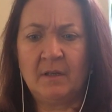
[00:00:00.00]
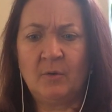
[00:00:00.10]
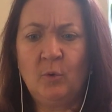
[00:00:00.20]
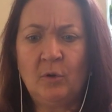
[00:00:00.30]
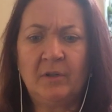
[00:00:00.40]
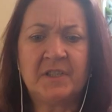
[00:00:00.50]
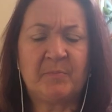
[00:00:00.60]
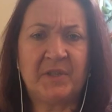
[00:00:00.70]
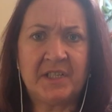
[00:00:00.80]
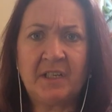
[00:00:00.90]
what is
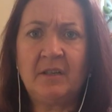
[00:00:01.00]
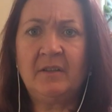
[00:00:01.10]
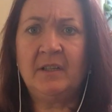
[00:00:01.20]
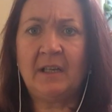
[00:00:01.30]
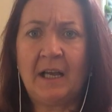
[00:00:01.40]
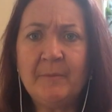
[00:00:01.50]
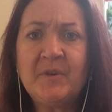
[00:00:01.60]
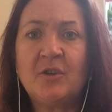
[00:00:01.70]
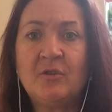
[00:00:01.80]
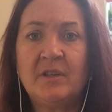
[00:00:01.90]
particularly I'm
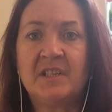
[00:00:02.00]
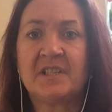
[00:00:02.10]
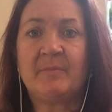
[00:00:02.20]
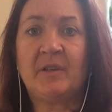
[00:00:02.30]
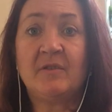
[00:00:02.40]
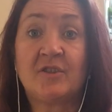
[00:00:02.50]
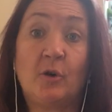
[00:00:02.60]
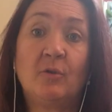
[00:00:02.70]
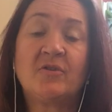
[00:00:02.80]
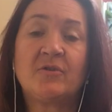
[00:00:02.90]
curious about is
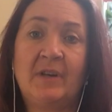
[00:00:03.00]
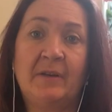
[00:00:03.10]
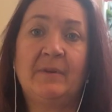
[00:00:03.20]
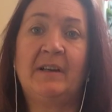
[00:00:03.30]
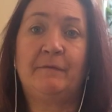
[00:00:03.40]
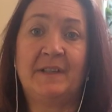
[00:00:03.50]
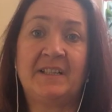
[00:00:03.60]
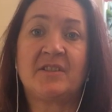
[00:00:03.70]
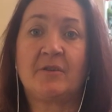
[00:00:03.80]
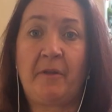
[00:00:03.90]
also how it
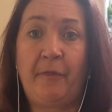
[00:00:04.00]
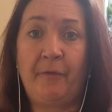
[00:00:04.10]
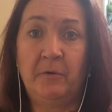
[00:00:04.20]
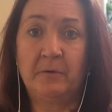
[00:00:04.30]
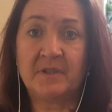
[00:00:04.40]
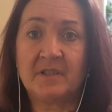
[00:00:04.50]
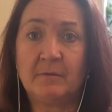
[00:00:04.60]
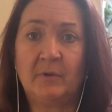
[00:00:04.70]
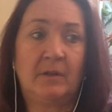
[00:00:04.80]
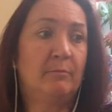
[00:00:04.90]
affects our thoughts.
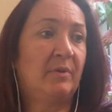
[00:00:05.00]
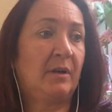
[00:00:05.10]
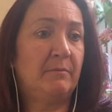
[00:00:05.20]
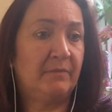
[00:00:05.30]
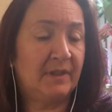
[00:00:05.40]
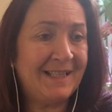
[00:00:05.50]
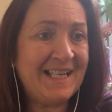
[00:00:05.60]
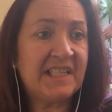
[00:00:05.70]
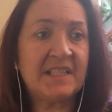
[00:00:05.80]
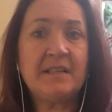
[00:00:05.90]
We can become
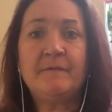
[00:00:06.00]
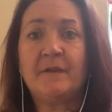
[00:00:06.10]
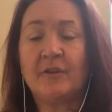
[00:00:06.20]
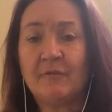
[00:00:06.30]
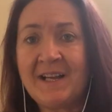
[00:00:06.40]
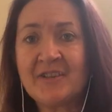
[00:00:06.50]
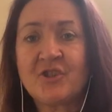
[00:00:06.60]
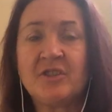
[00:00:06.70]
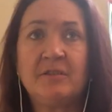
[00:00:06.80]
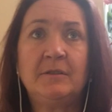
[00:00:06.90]
negative,
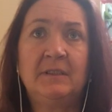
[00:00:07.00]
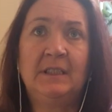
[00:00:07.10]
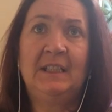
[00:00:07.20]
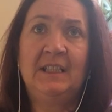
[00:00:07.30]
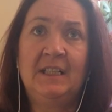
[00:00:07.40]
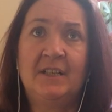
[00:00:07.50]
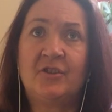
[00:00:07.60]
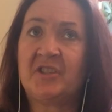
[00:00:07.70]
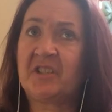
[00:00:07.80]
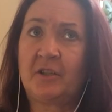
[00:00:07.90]
irrational,
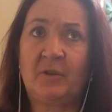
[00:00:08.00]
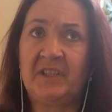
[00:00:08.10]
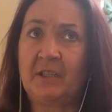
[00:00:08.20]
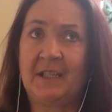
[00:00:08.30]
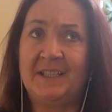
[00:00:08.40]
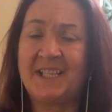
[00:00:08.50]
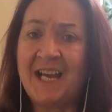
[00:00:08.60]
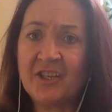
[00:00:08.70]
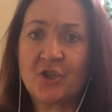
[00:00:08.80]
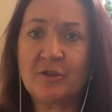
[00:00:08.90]
just kind of
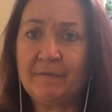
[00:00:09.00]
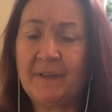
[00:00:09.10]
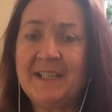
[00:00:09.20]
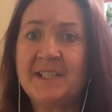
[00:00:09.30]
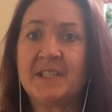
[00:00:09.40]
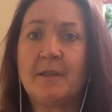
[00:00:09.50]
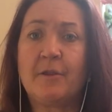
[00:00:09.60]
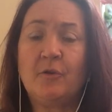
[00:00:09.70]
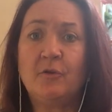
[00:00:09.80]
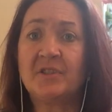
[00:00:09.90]
catastrophizing
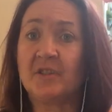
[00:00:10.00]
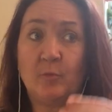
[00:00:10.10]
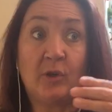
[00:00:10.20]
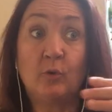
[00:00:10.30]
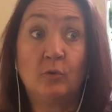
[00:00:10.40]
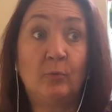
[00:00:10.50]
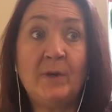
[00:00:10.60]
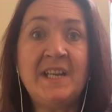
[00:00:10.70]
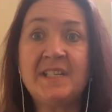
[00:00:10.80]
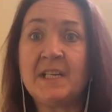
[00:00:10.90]
thoughts, and we go
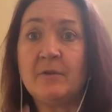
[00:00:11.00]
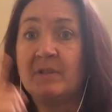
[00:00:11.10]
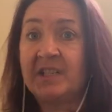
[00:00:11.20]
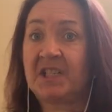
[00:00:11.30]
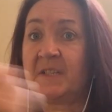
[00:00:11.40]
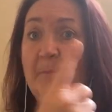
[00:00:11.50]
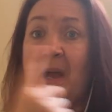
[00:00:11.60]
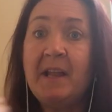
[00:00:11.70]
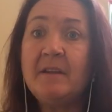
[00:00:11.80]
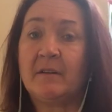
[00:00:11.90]
way down this
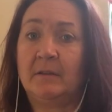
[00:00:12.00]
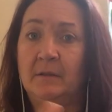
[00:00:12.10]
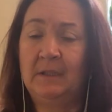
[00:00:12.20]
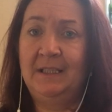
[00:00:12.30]
spiral,